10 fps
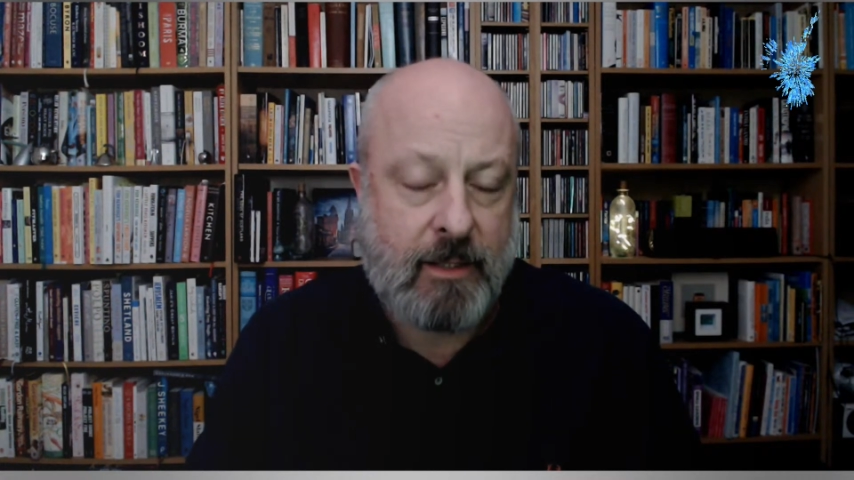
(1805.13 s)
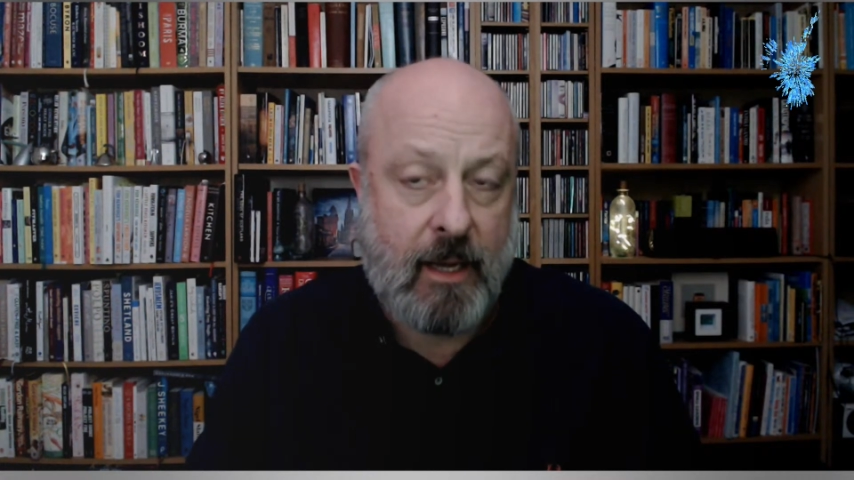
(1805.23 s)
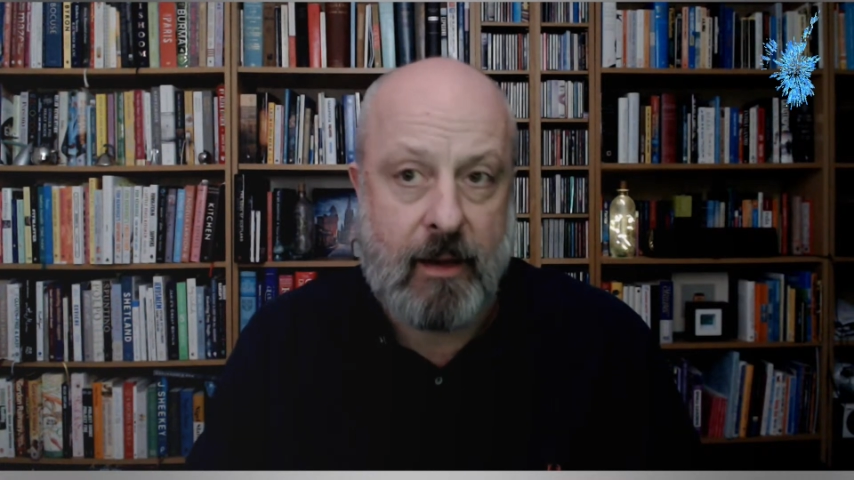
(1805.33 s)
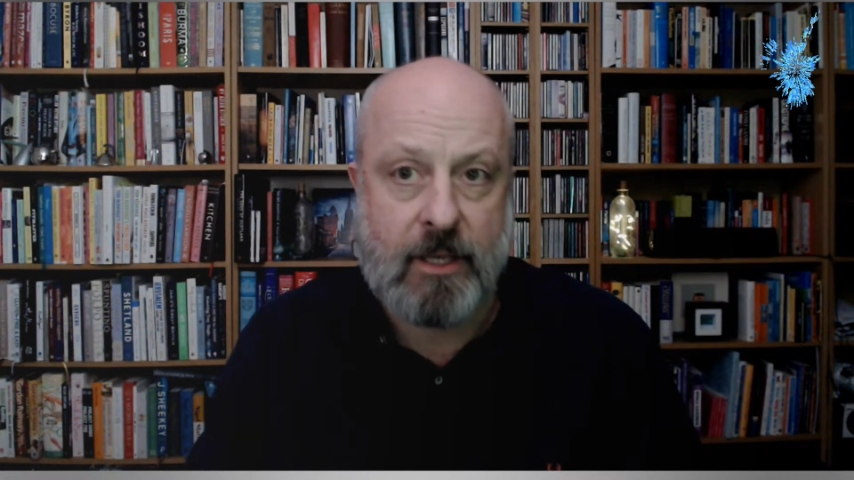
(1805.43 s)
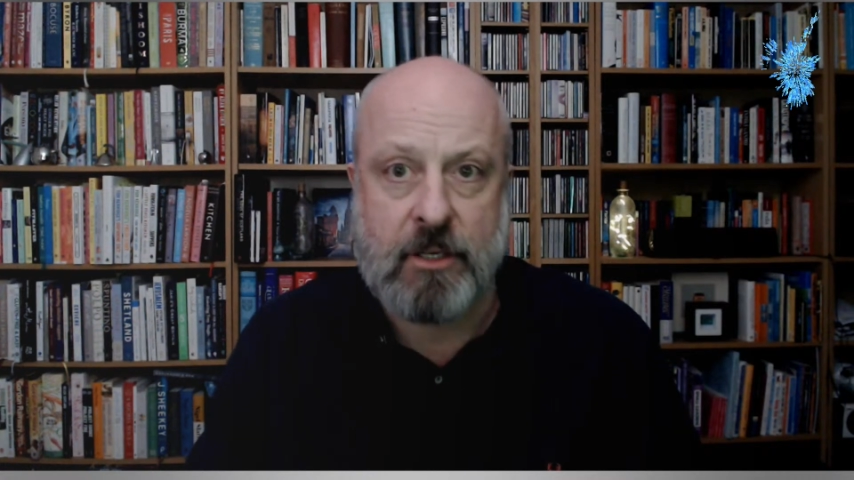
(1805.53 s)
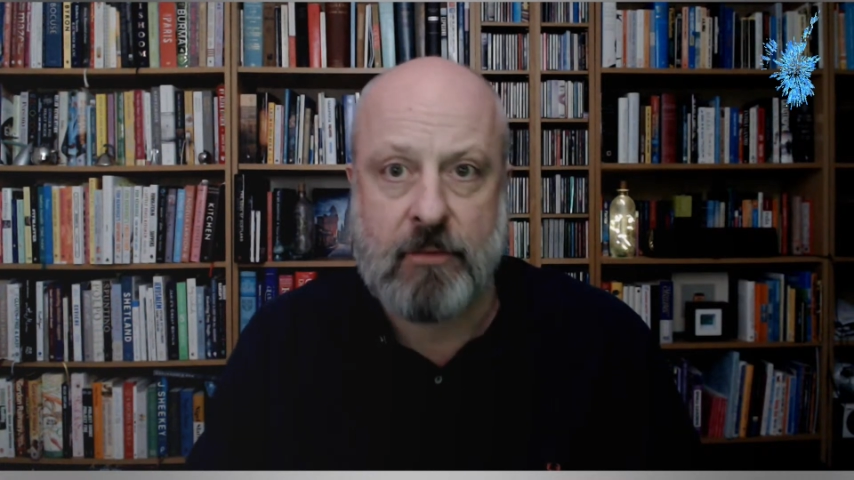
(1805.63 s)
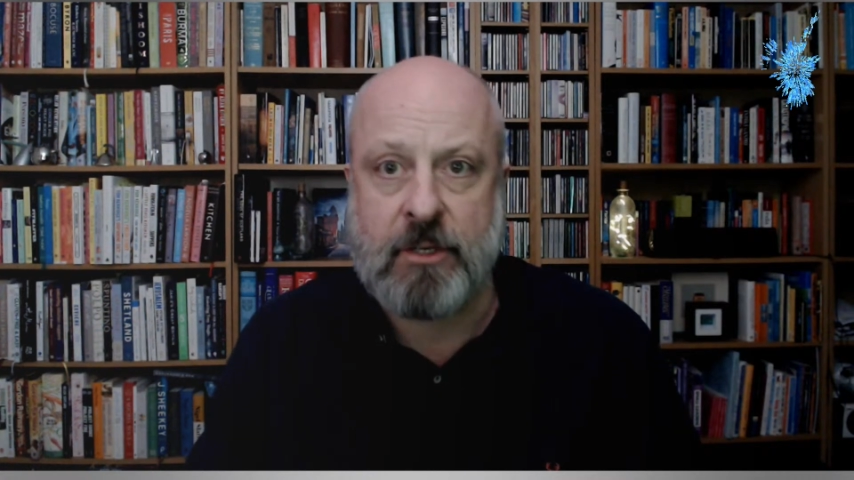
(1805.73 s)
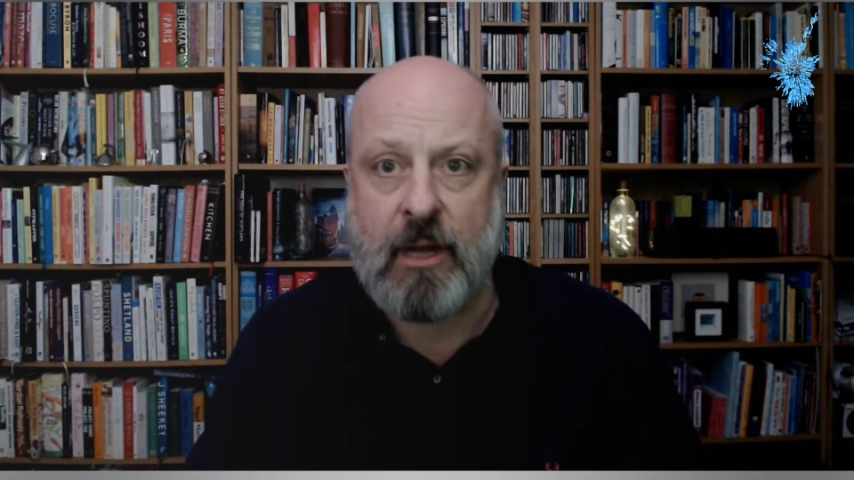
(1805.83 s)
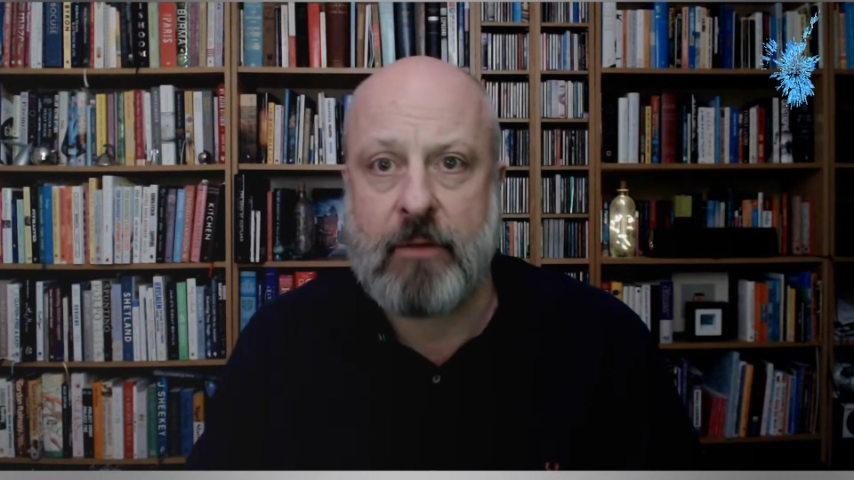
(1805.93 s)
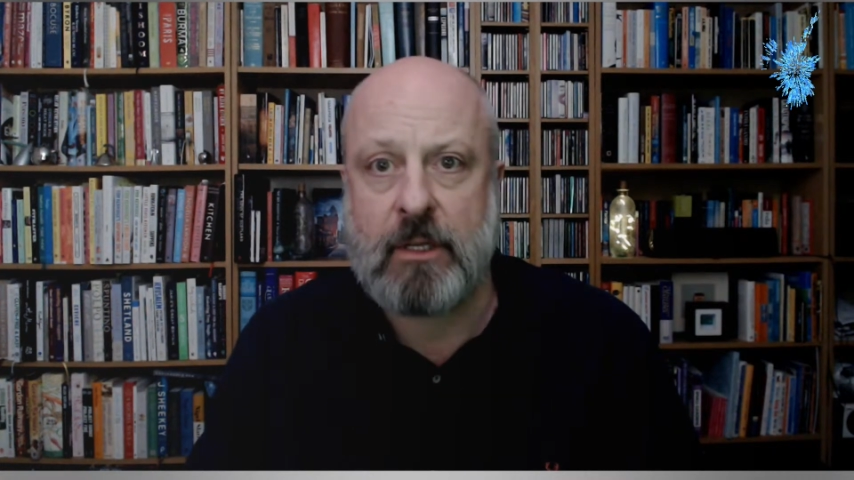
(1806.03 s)
direction of
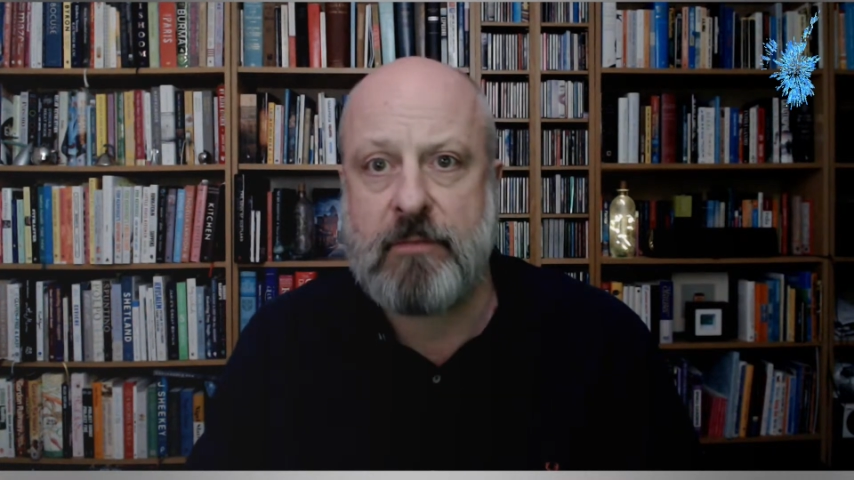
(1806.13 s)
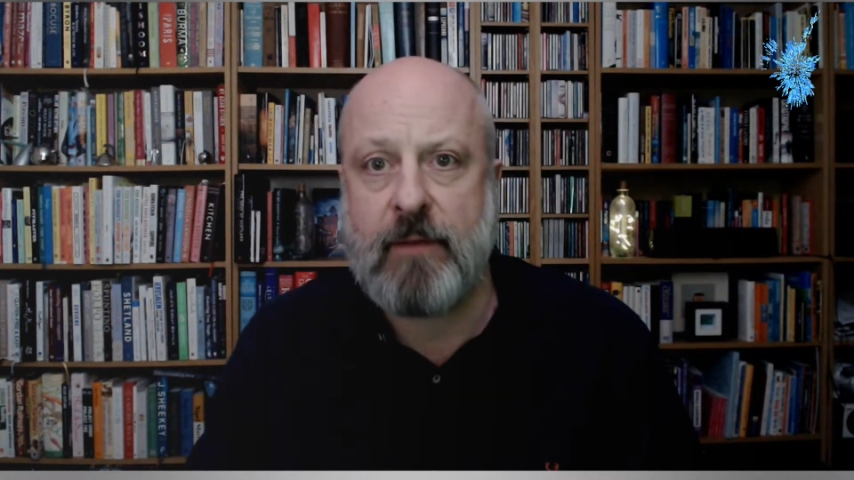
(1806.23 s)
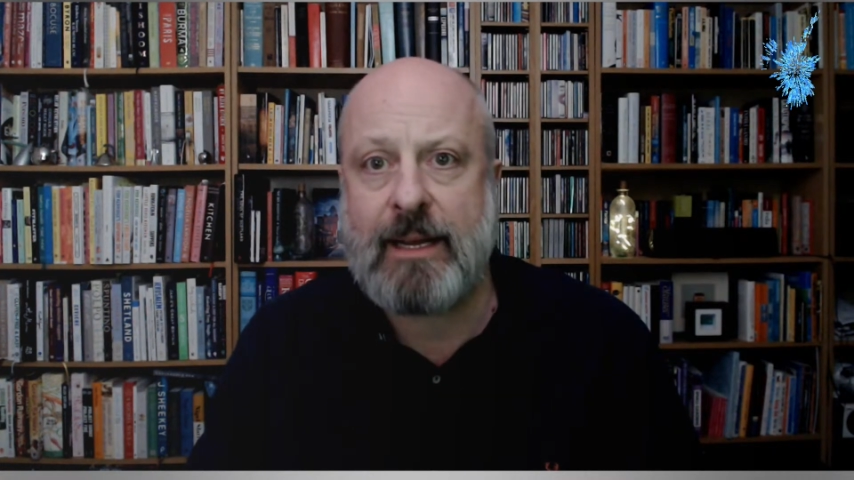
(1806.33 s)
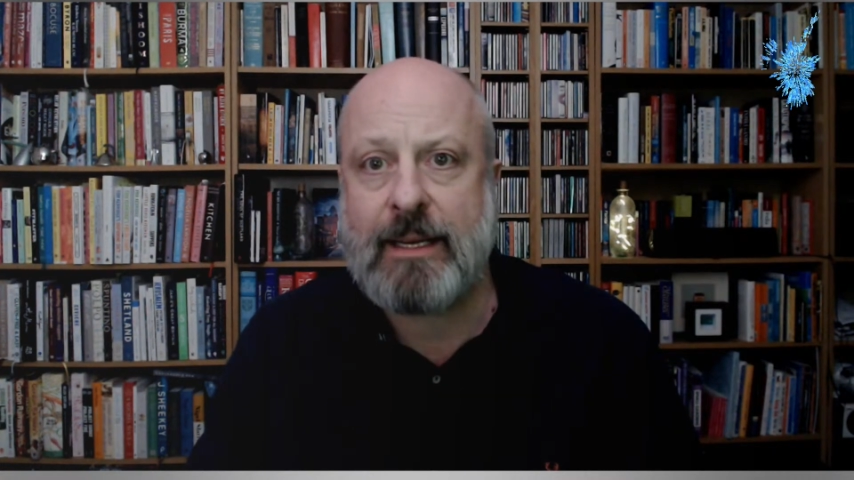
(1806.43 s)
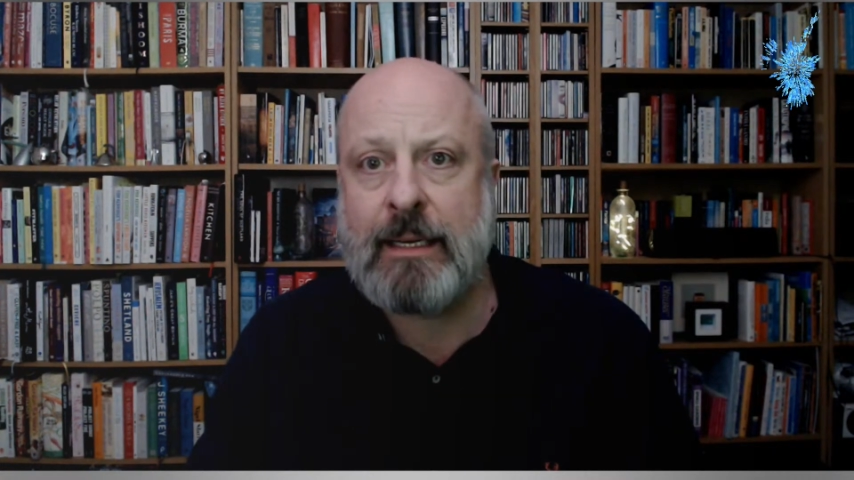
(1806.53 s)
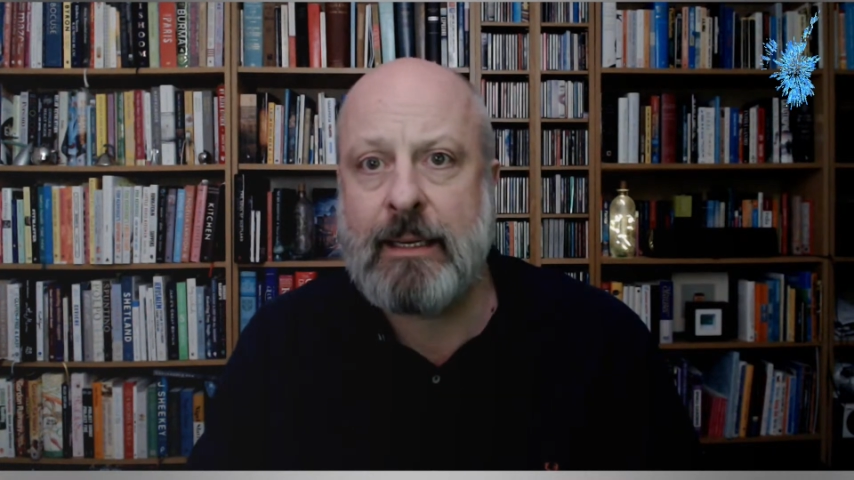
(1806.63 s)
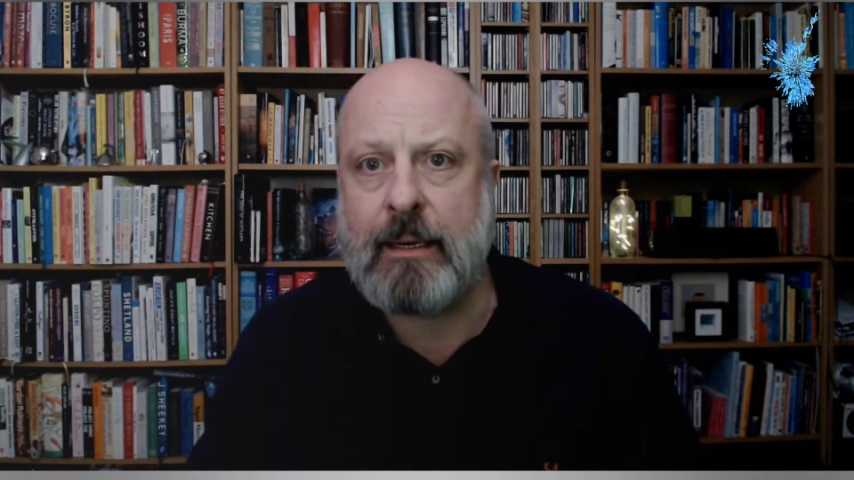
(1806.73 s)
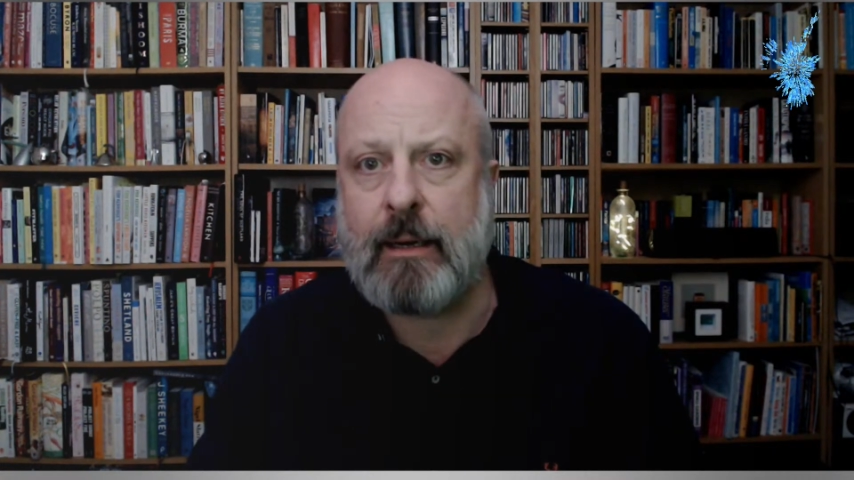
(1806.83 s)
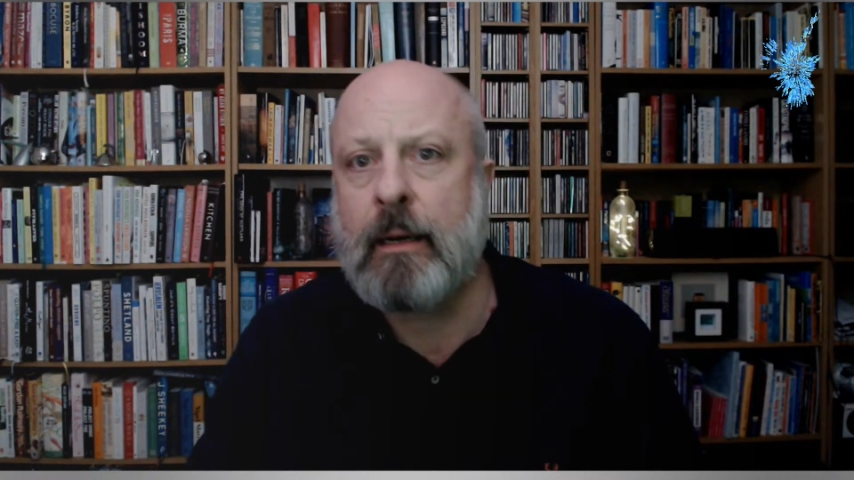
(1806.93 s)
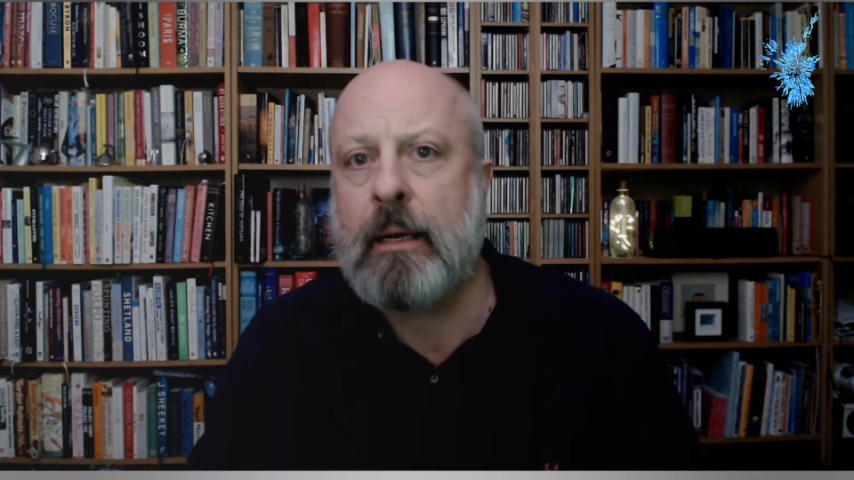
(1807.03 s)
travel is very
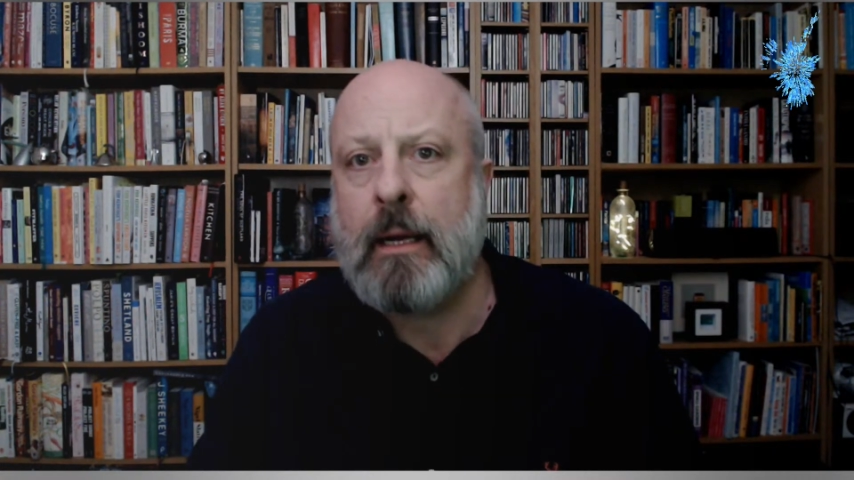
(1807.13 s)
clear,